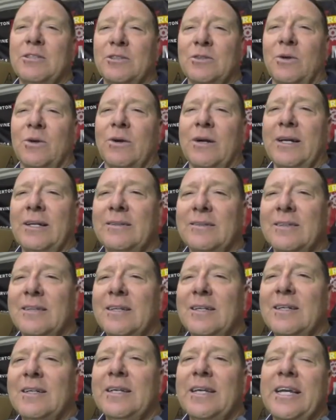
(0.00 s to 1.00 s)
stories.
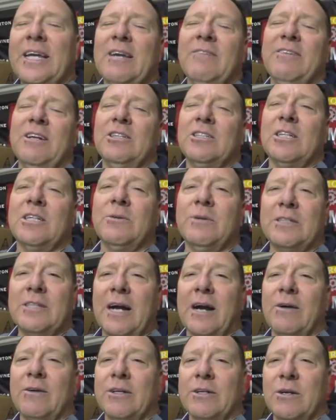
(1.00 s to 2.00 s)
He eventually
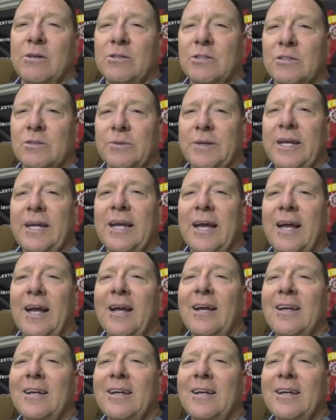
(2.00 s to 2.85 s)
retired to Costa Rica